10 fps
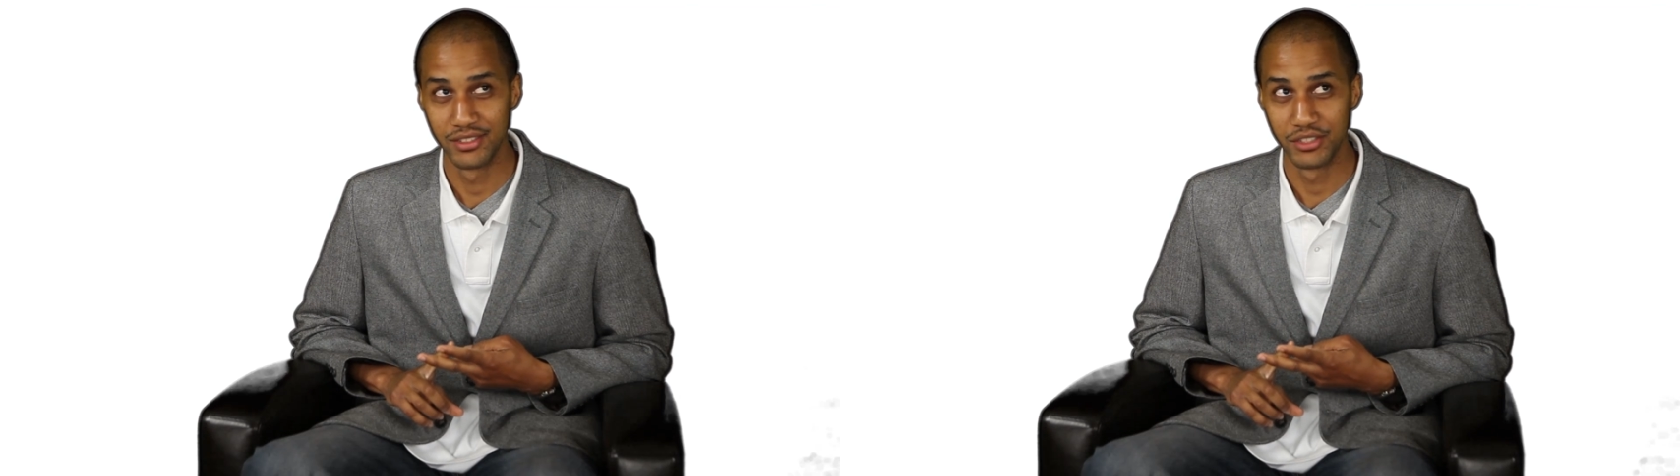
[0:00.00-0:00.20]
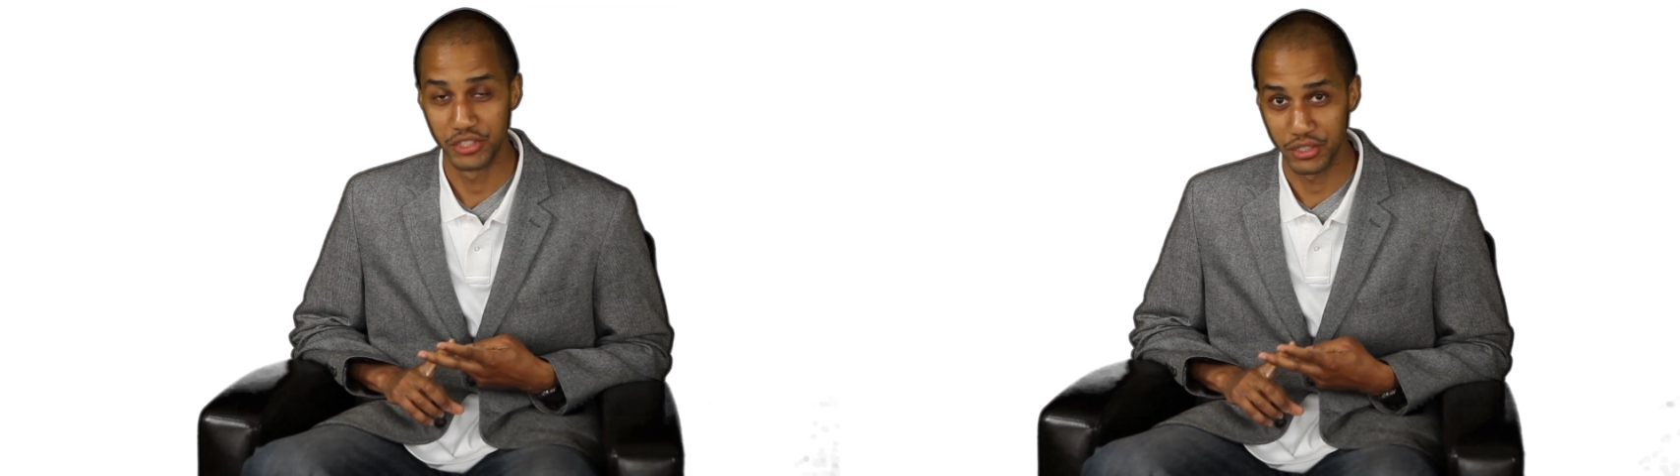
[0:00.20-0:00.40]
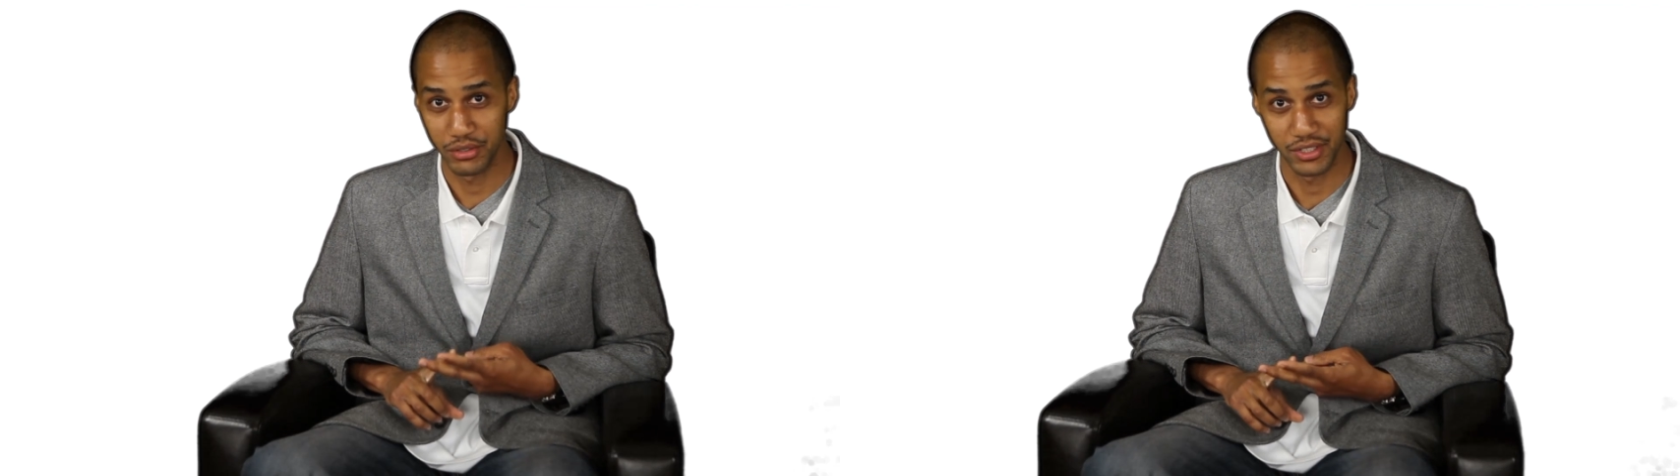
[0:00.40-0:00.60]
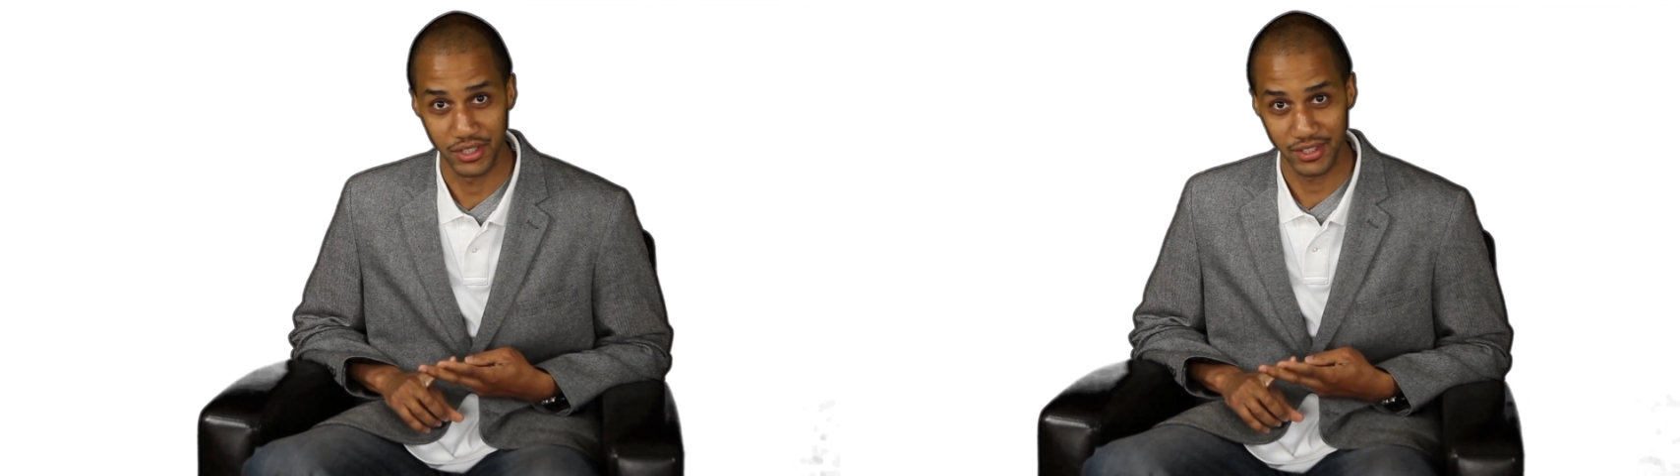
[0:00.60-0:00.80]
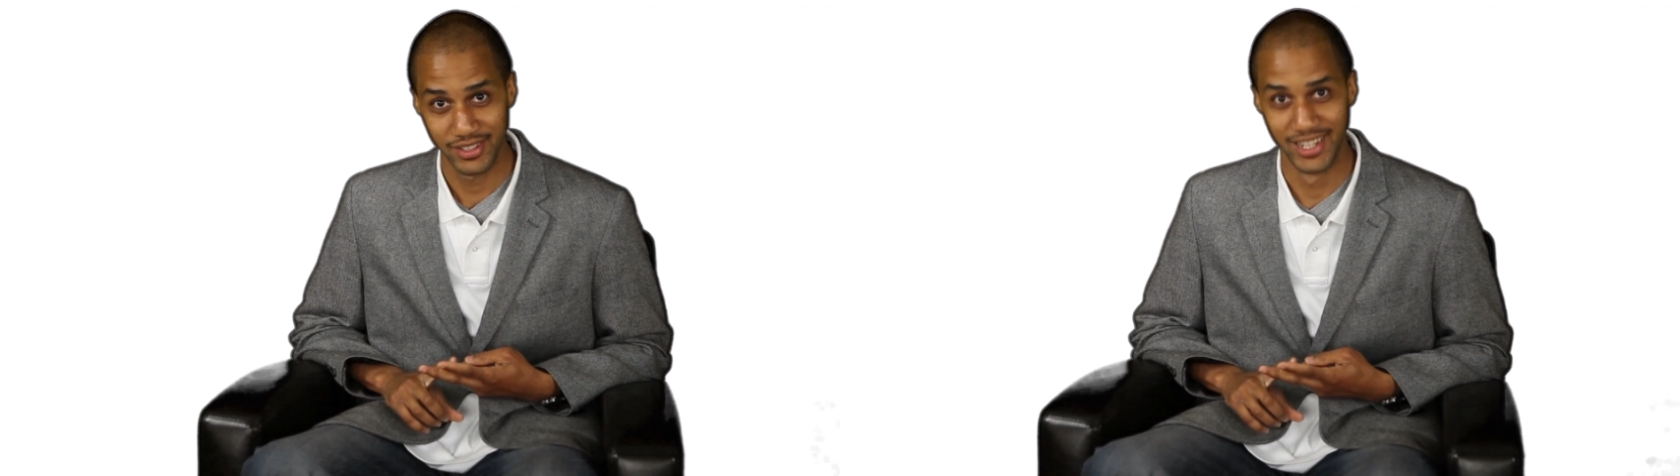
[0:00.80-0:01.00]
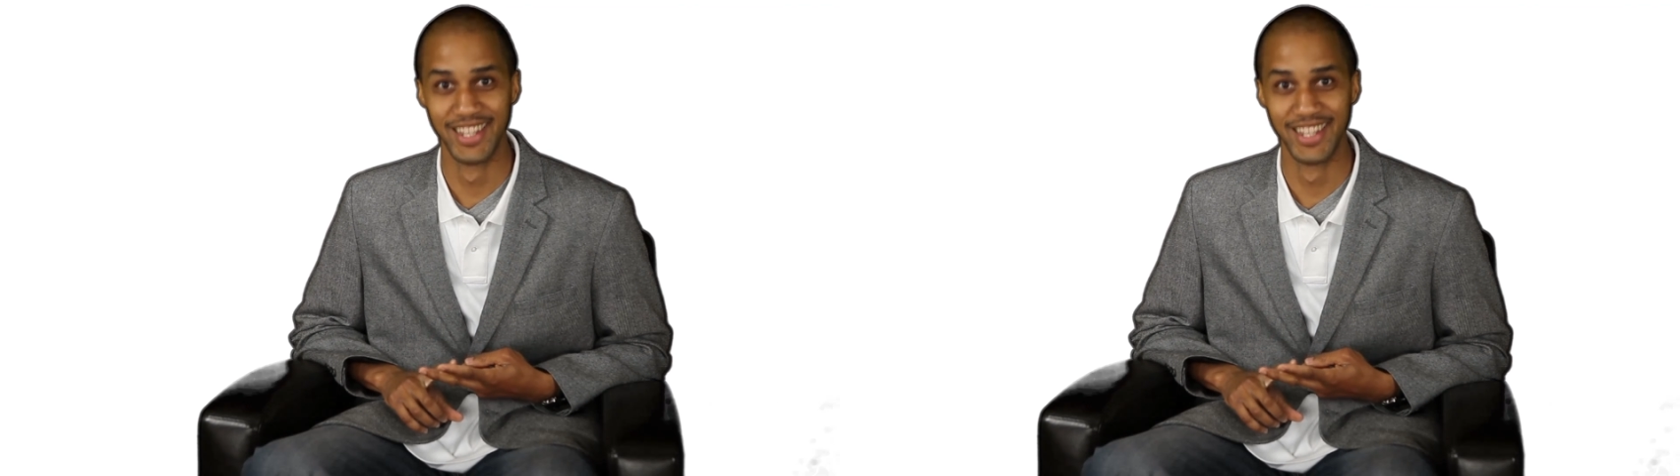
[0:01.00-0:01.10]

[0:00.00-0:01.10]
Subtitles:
Jr.,